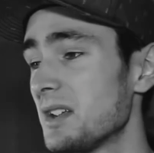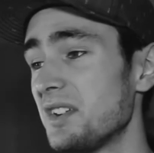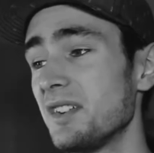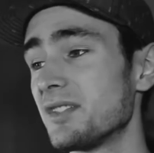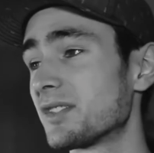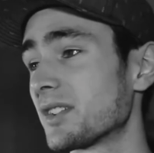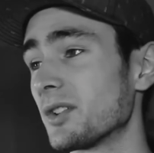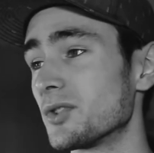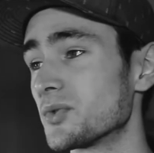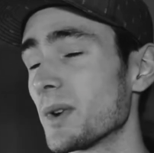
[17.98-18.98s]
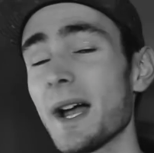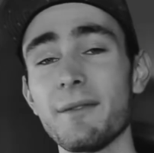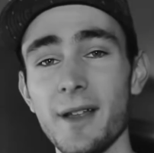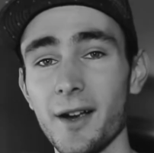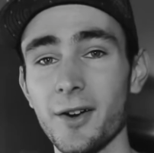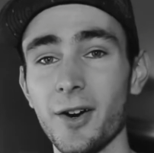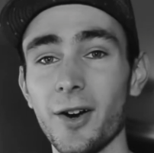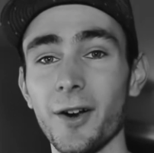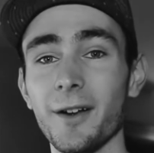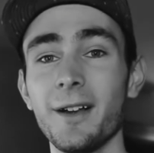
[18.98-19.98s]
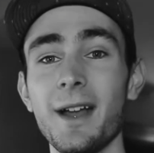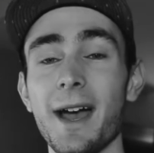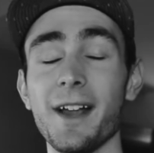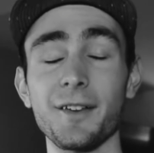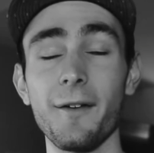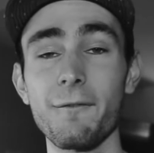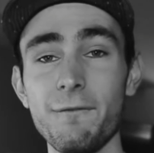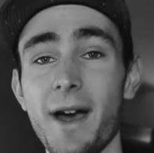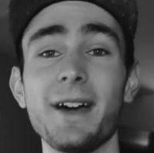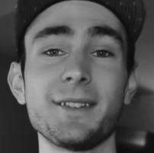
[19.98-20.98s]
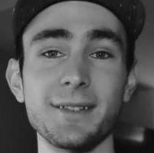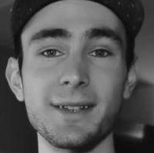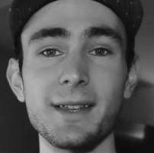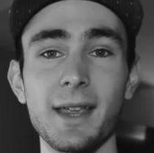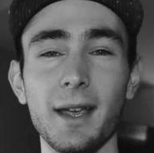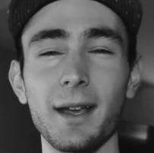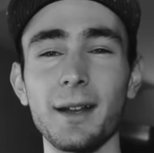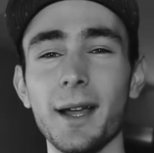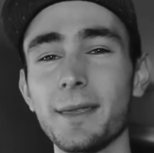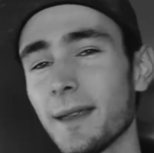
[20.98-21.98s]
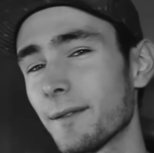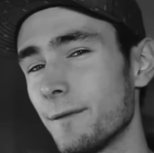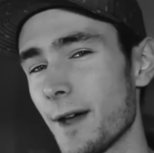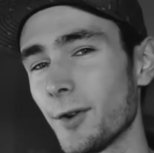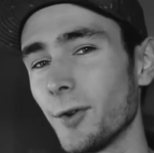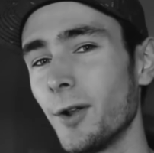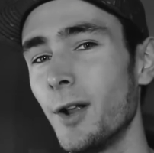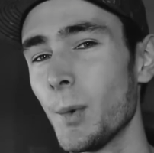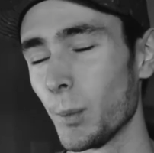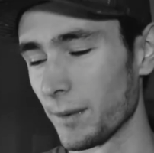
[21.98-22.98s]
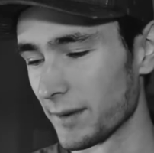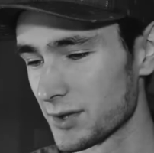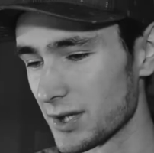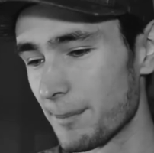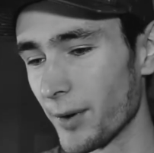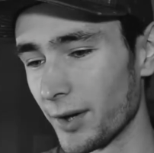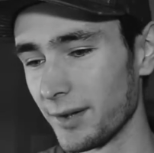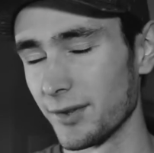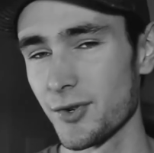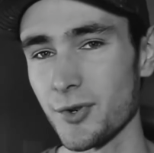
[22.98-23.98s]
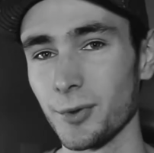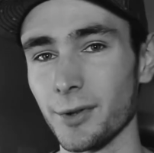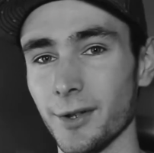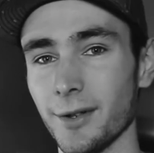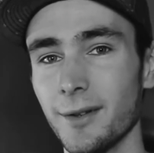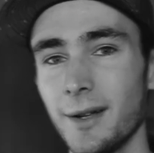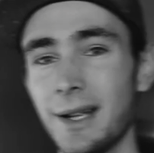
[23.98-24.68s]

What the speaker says: he's just going to drive that car as fast as he can. I think Vettel, with a chip on his shoulder,